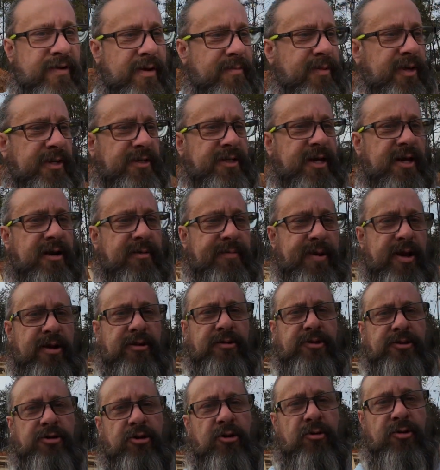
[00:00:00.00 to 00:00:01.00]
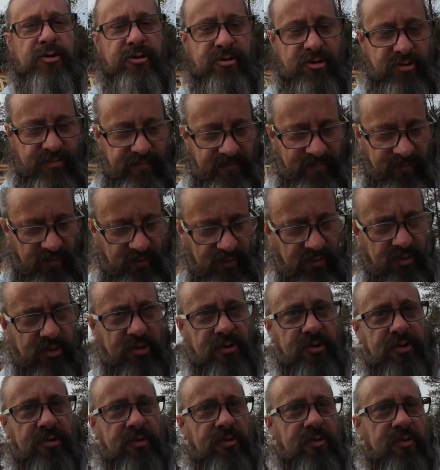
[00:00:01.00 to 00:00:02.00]
I'm excited about is growing our own food.
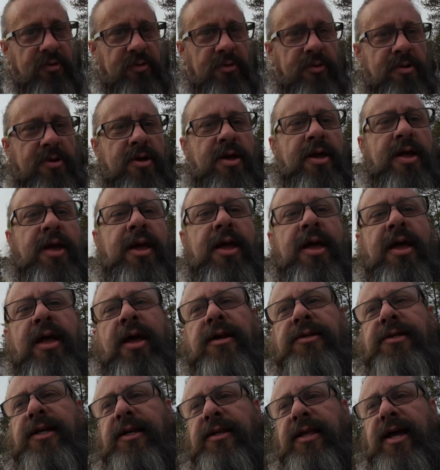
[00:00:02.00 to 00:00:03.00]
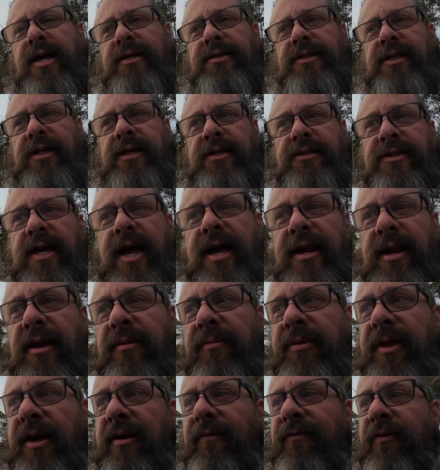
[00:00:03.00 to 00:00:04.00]
So that's the exciting
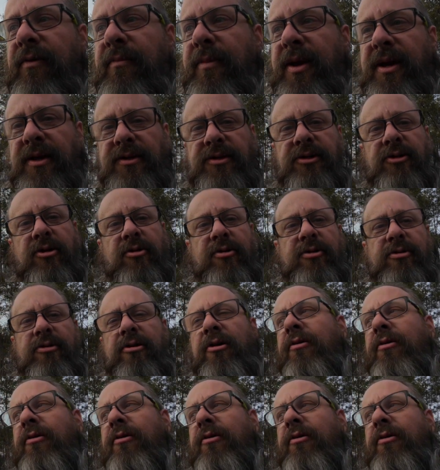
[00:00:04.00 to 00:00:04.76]
thing for me is growing our